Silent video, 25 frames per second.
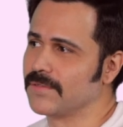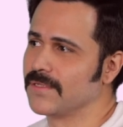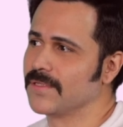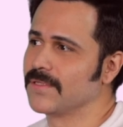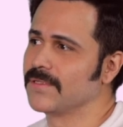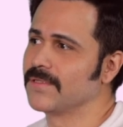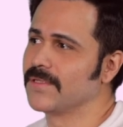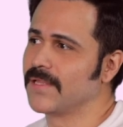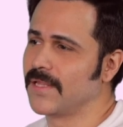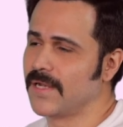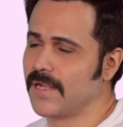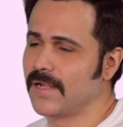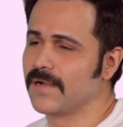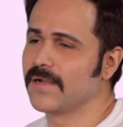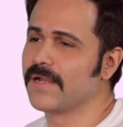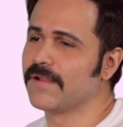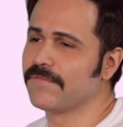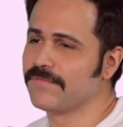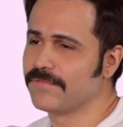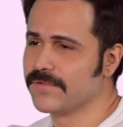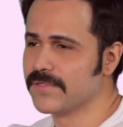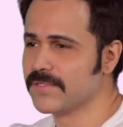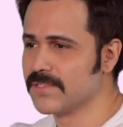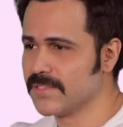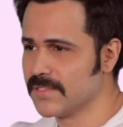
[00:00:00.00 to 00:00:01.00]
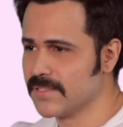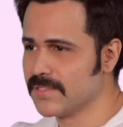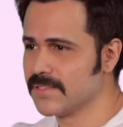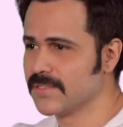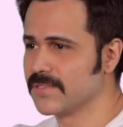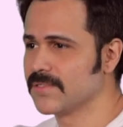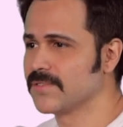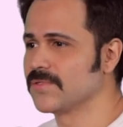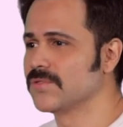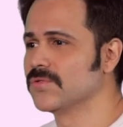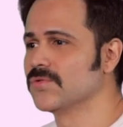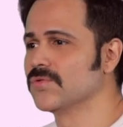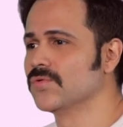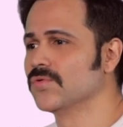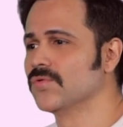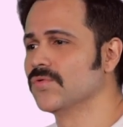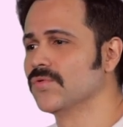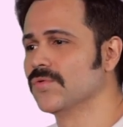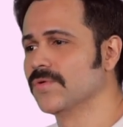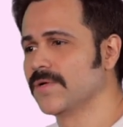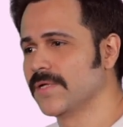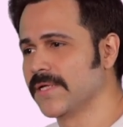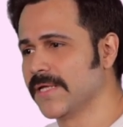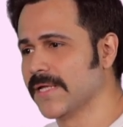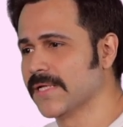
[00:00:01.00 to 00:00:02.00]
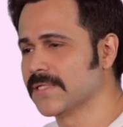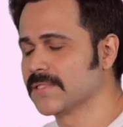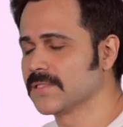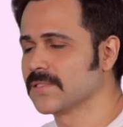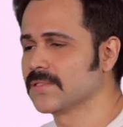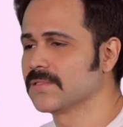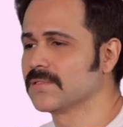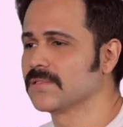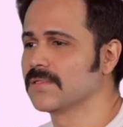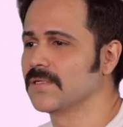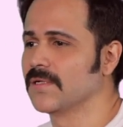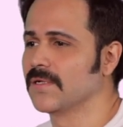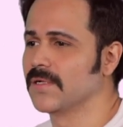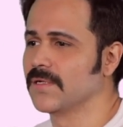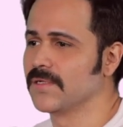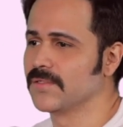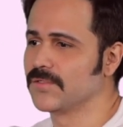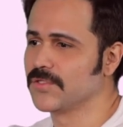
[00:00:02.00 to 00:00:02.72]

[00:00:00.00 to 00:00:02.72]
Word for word: Yeah. There are references to yes uh,